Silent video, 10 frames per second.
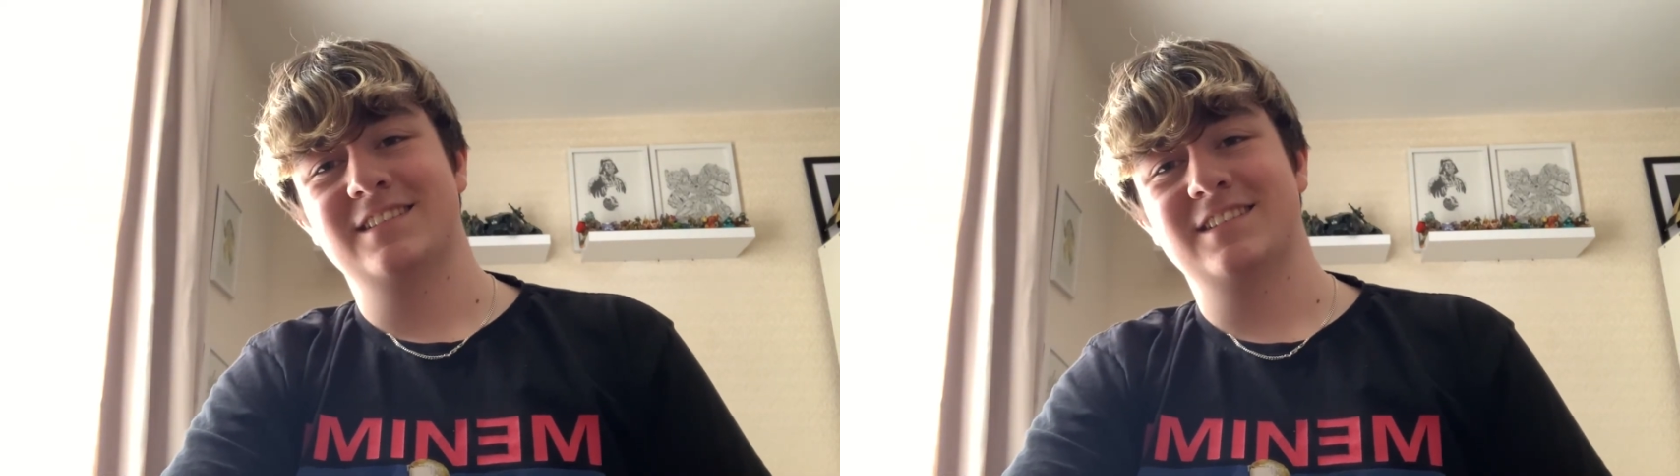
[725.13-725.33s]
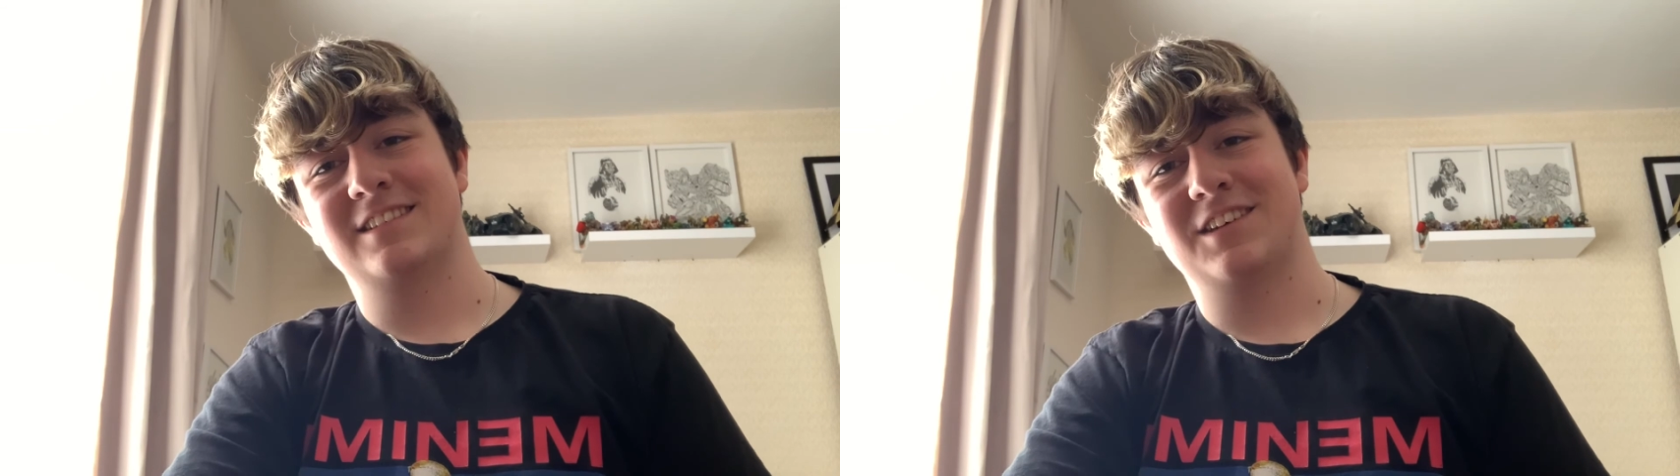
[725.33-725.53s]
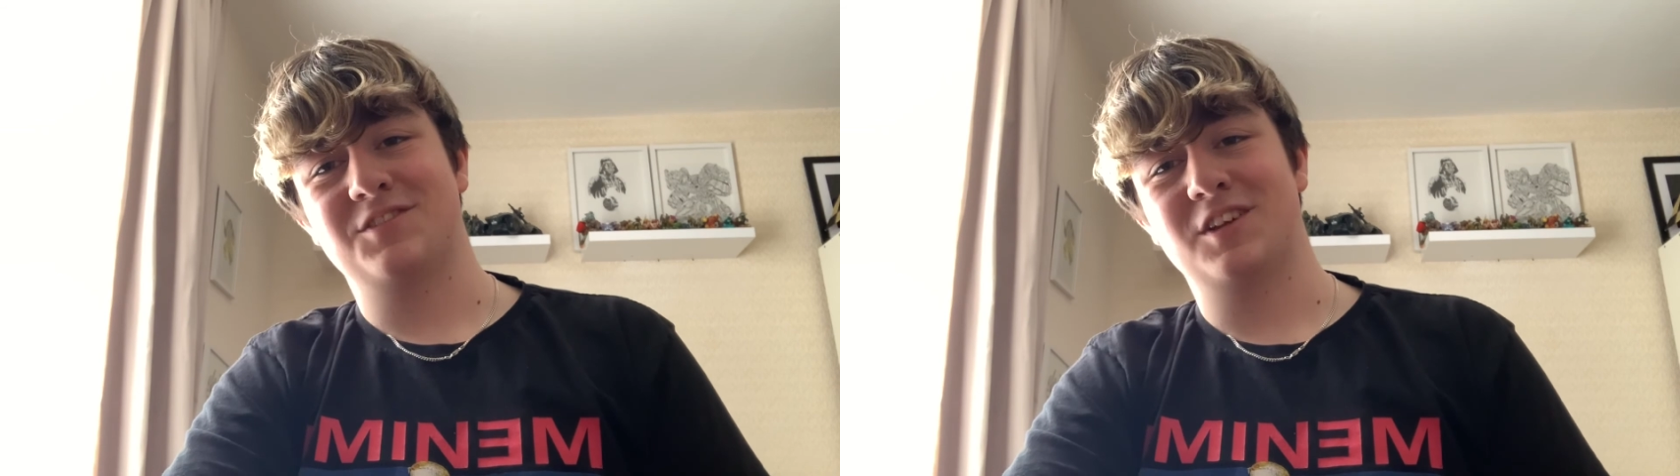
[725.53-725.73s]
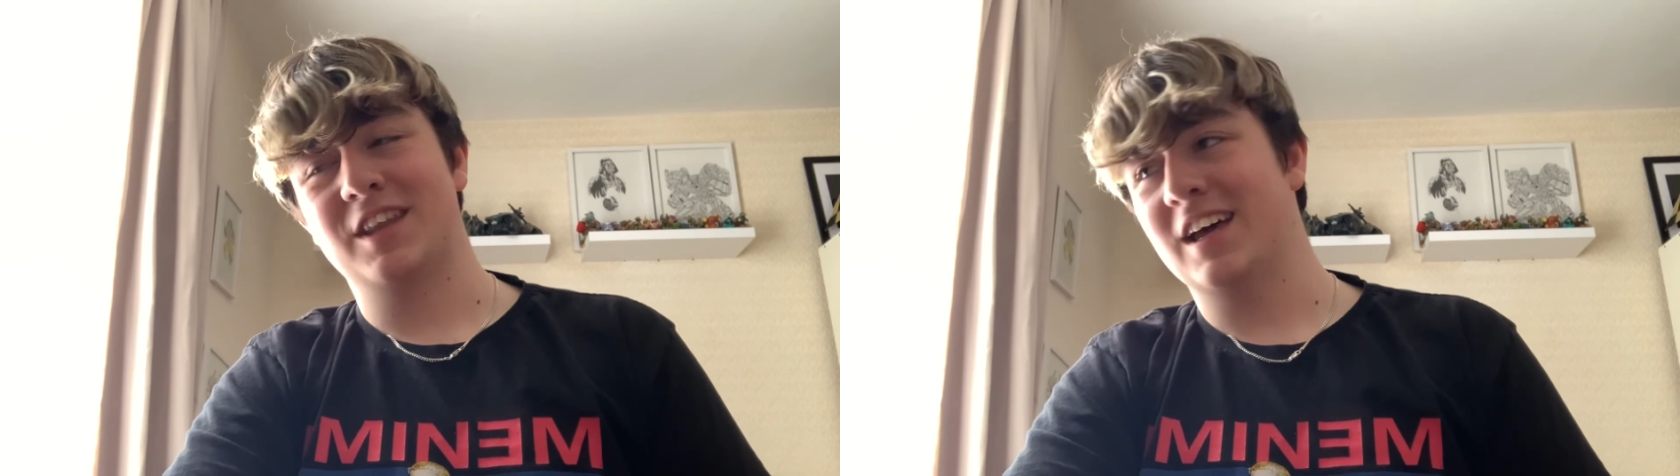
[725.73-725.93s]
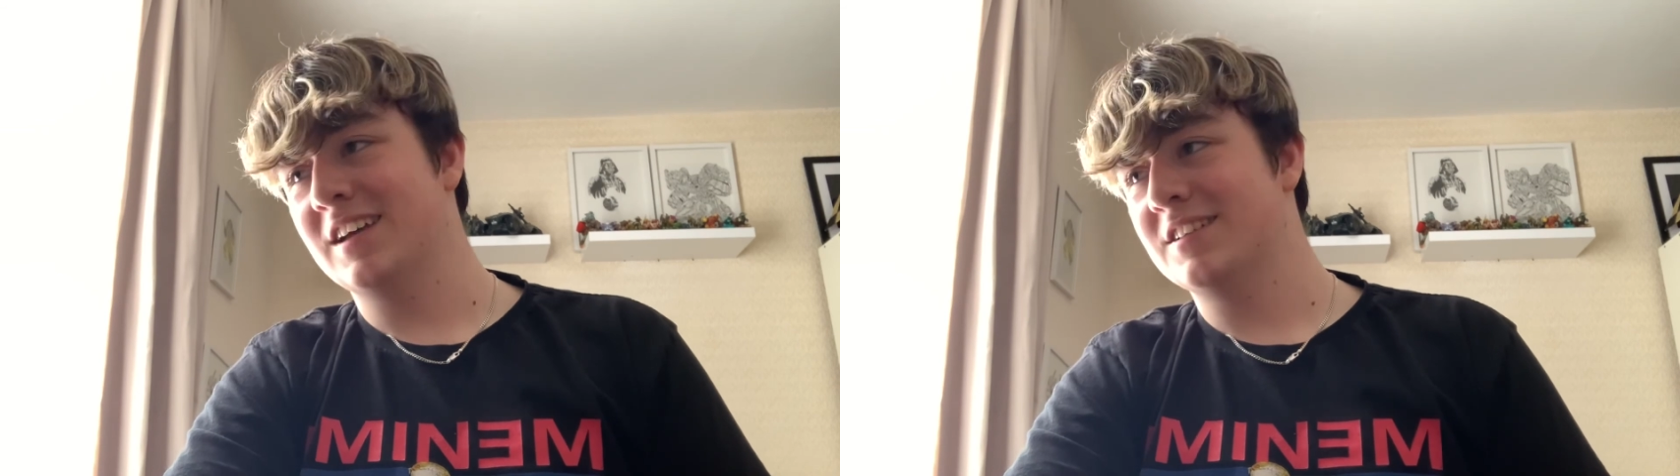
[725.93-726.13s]
stuff like
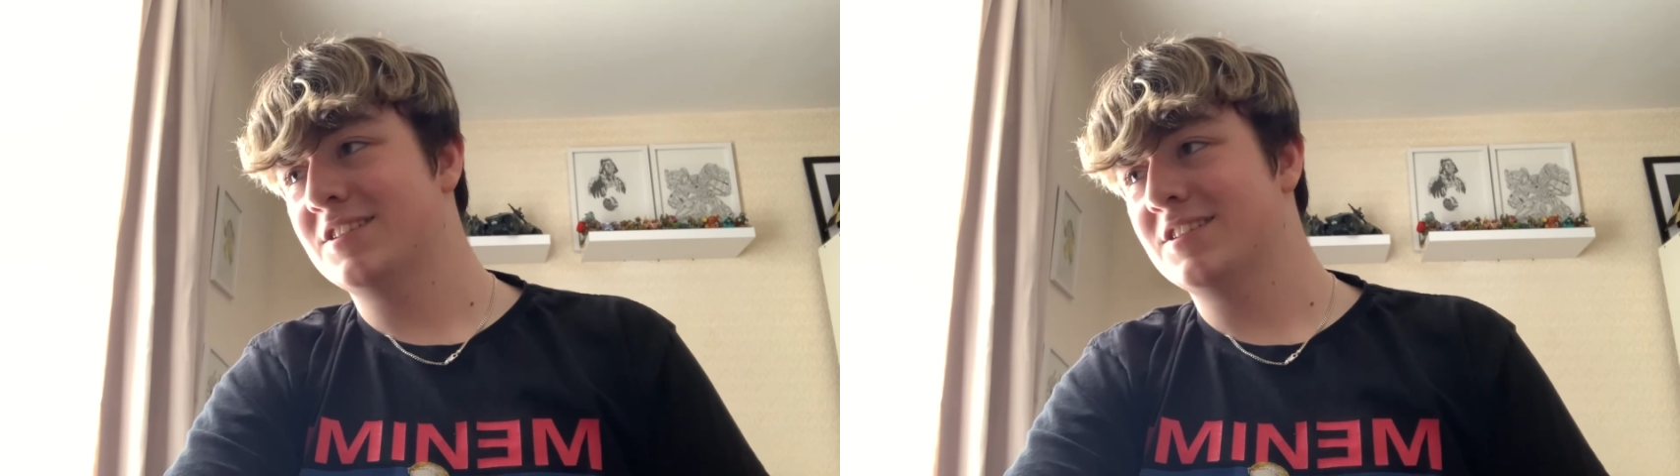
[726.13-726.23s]
that.